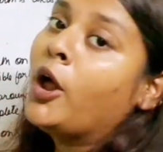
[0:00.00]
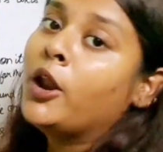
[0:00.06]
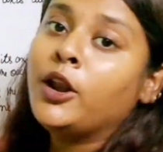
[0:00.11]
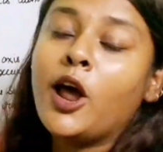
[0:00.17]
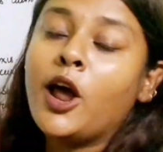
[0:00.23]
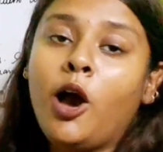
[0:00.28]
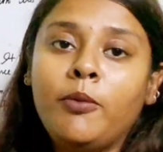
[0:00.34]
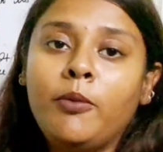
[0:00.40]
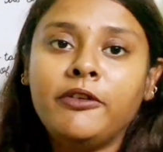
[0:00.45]

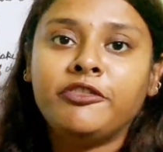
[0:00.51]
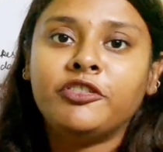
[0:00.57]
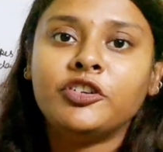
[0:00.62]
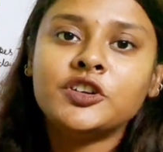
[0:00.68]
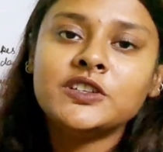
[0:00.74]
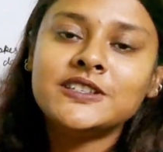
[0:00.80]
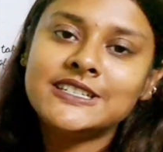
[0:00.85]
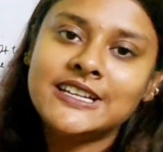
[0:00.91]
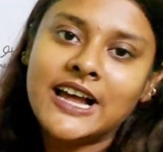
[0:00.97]
Now
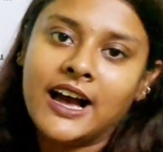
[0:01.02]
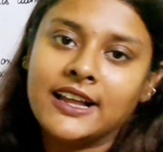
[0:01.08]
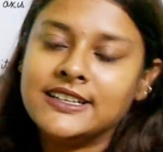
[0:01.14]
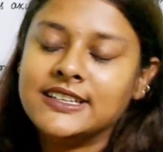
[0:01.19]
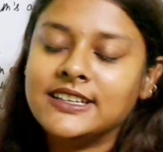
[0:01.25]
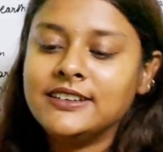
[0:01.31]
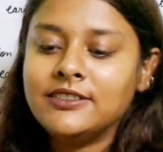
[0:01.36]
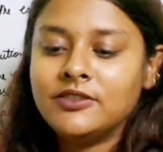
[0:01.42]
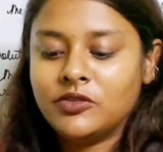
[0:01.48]
before
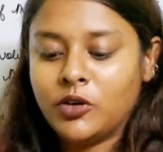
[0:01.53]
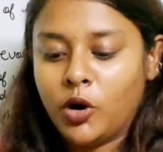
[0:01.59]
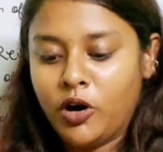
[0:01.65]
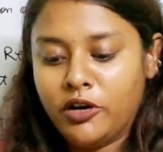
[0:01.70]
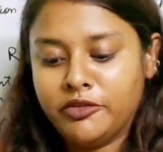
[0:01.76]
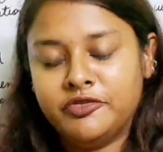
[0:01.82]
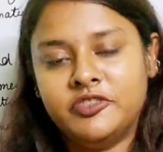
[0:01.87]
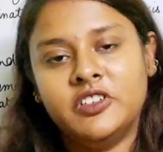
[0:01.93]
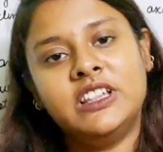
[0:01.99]
starting
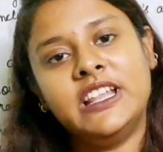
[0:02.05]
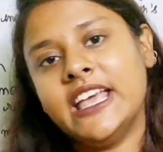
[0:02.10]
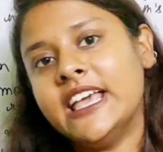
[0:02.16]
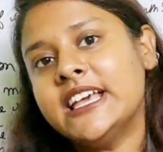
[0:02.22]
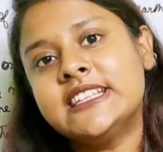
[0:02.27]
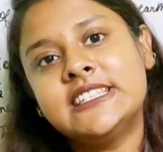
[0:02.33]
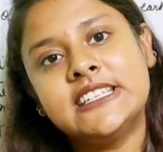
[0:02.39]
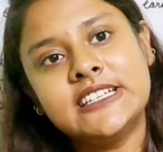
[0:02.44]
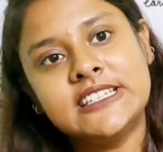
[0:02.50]
off with
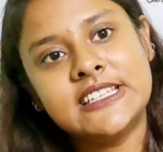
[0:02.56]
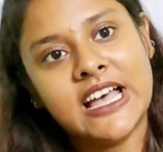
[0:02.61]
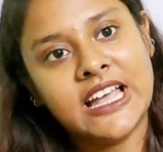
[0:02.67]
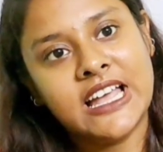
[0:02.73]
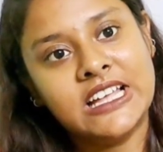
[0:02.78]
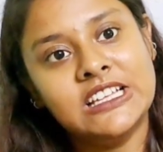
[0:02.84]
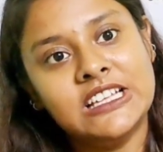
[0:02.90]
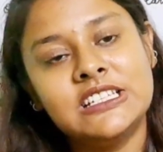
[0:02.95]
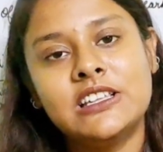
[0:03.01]

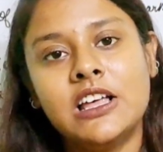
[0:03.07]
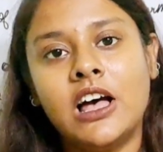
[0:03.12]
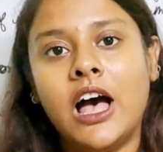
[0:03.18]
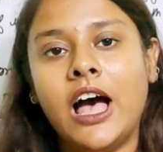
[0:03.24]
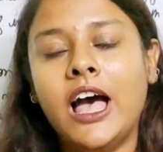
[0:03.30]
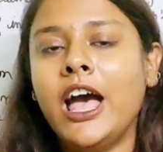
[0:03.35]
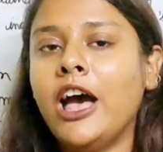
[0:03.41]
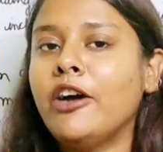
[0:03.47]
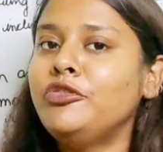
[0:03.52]
exercise, I
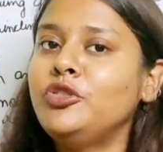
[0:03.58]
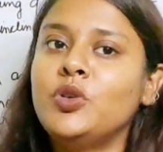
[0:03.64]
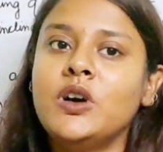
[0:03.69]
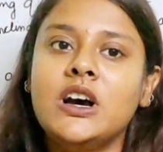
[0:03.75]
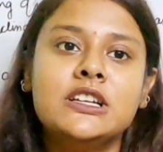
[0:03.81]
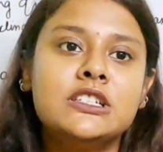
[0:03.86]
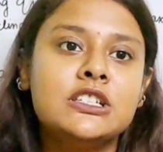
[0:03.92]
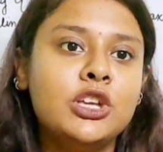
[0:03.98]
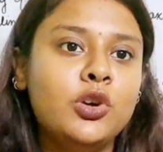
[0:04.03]
have to
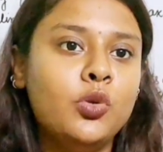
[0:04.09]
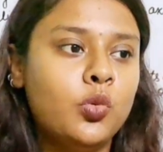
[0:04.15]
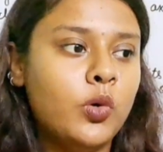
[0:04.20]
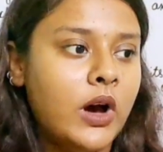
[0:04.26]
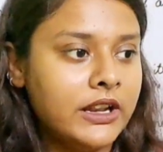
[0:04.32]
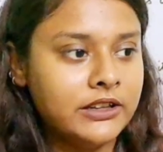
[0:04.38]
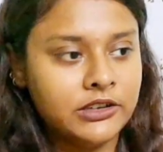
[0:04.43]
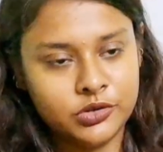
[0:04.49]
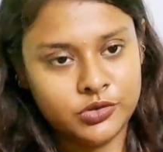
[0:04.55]
ask you
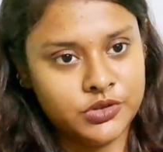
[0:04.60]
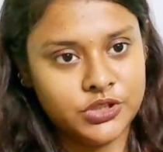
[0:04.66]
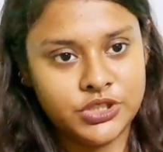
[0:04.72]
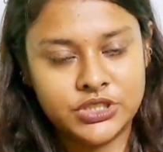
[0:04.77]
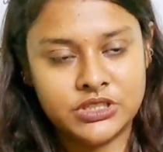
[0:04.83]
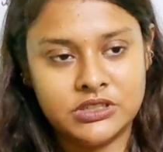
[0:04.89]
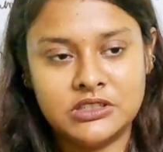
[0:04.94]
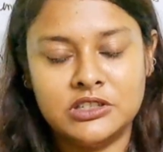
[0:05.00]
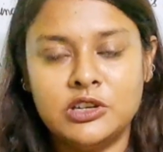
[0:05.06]
one
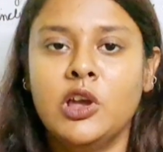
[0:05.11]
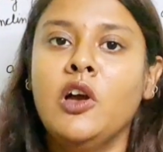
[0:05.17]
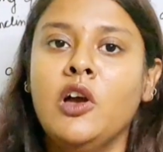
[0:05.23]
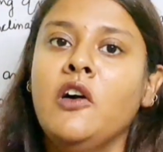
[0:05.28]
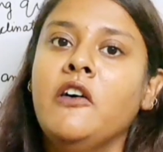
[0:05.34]
question.